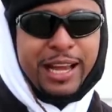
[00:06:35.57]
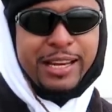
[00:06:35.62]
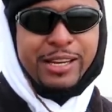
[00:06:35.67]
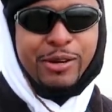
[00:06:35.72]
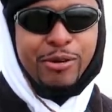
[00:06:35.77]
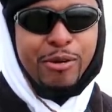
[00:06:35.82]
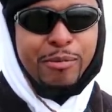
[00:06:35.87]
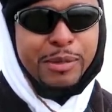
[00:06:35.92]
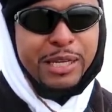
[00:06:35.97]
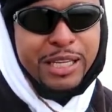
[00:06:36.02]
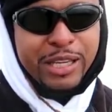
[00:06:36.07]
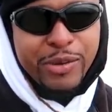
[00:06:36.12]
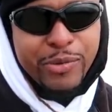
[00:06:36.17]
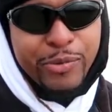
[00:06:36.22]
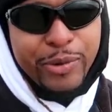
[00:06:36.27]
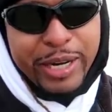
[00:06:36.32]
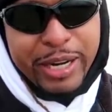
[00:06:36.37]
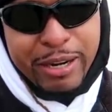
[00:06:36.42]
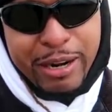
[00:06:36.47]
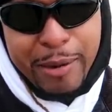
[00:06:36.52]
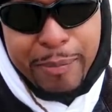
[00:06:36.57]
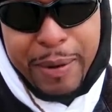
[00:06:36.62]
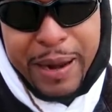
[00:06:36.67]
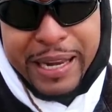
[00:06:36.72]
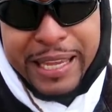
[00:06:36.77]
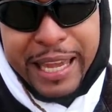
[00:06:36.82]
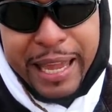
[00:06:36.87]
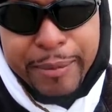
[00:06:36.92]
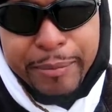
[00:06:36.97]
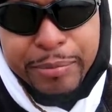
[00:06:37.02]
I know I'm looking weird. I
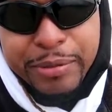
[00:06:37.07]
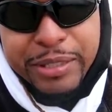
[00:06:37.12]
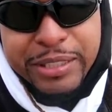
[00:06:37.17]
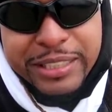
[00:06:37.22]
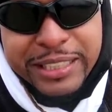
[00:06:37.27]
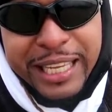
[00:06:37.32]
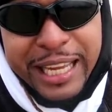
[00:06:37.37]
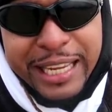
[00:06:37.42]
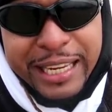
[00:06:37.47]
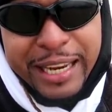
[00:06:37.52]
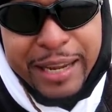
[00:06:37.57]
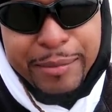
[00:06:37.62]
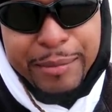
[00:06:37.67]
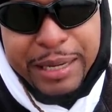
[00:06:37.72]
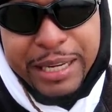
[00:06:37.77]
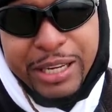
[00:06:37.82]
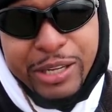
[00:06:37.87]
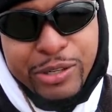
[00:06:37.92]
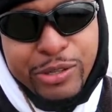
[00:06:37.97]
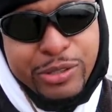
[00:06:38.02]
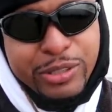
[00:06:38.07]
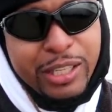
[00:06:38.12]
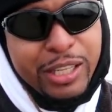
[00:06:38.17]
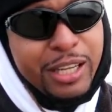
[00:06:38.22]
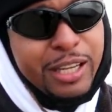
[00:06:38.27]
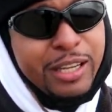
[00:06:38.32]
probably got boogers hanging out my nose,